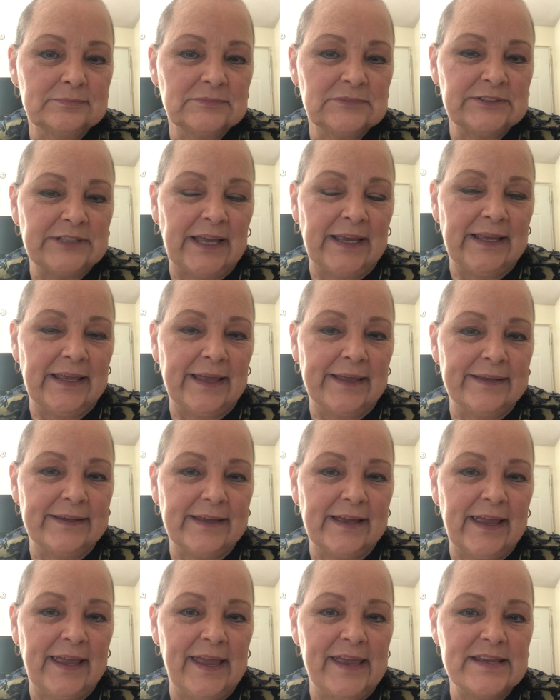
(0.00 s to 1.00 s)
take
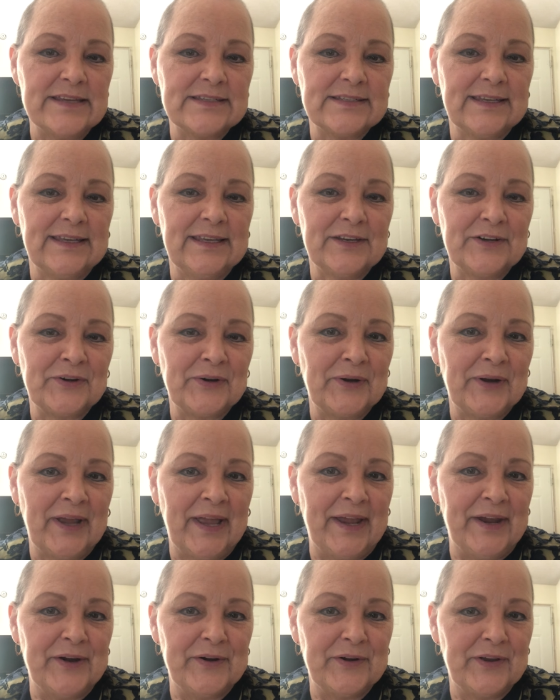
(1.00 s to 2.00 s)
Ella Kate to get her
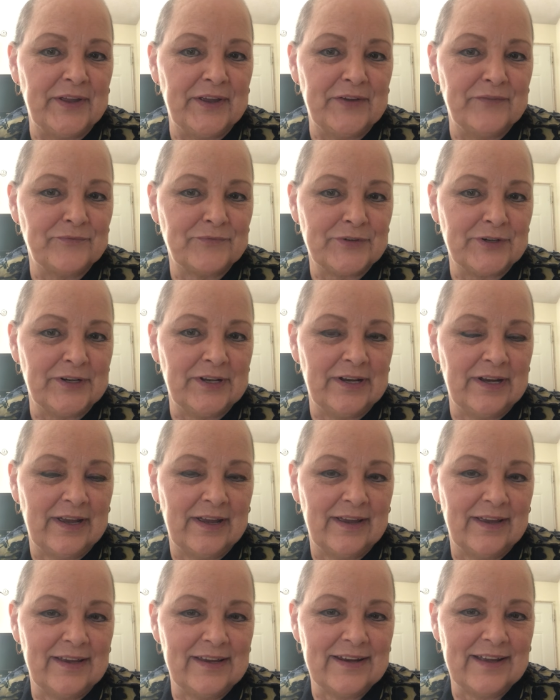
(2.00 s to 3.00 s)
hair done for
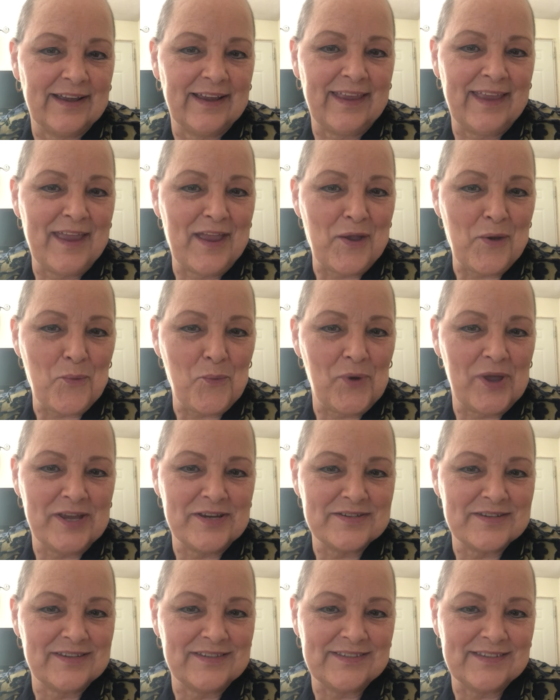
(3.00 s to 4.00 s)
tonight. I can't
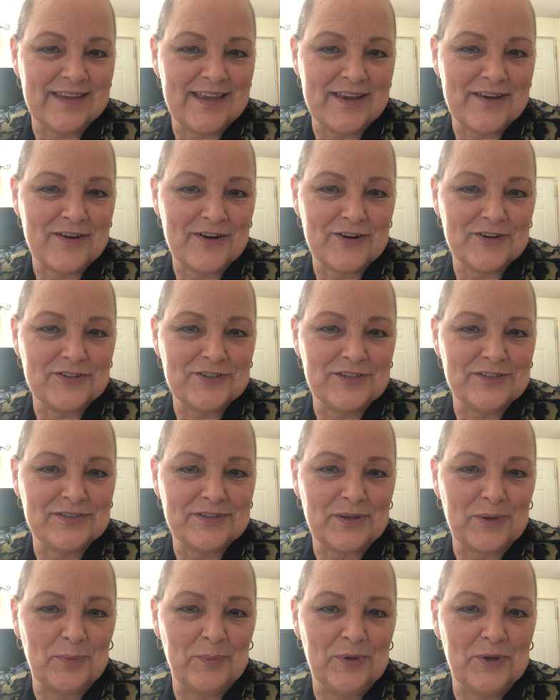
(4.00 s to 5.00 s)
wait to see her. She's
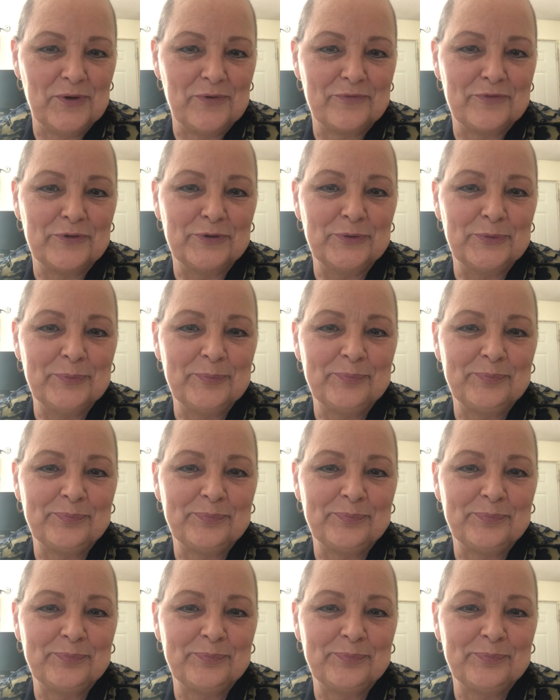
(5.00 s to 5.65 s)
so beautiful.